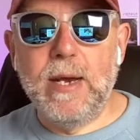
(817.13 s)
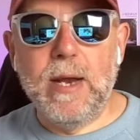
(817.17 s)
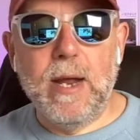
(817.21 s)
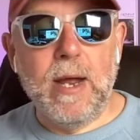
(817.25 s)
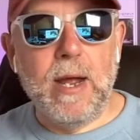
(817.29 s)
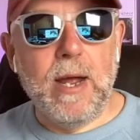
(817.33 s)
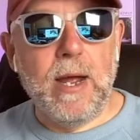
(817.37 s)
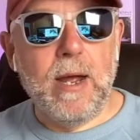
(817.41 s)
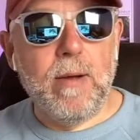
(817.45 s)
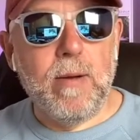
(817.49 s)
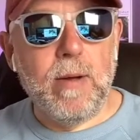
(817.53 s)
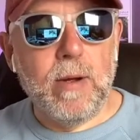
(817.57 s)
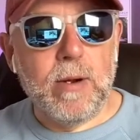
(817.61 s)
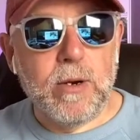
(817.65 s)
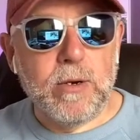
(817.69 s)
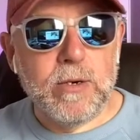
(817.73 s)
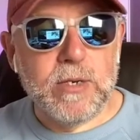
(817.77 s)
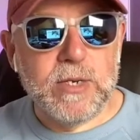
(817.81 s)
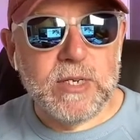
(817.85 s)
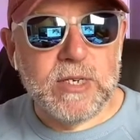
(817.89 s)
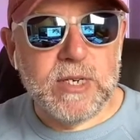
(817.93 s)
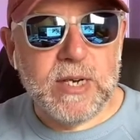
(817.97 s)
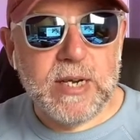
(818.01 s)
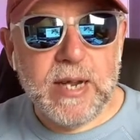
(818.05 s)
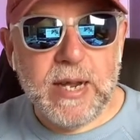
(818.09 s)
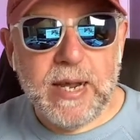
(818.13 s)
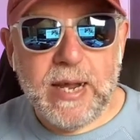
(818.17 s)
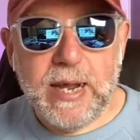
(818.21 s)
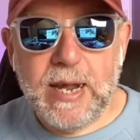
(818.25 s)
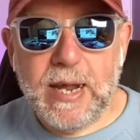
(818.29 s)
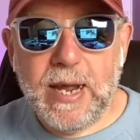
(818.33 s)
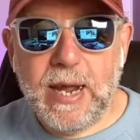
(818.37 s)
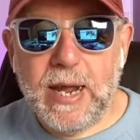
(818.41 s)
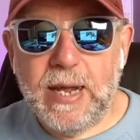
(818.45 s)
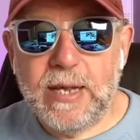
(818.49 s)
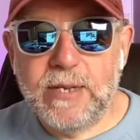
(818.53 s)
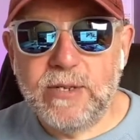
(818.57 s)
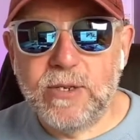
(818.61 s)
Uh, good to see you
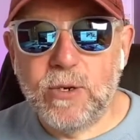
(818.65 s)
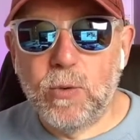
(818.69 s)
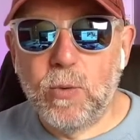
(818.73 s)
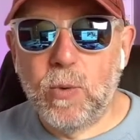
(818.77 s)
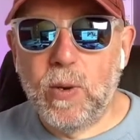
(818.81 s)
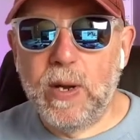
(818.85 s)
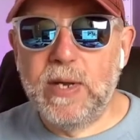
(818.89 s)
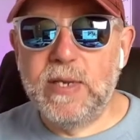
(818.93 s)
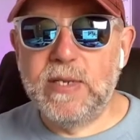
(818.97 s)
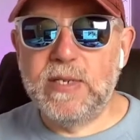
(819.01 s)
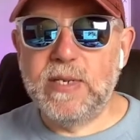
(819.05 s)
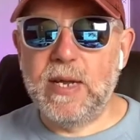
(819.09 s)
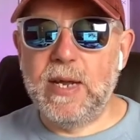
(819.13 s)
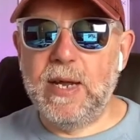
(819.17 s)
here, as always.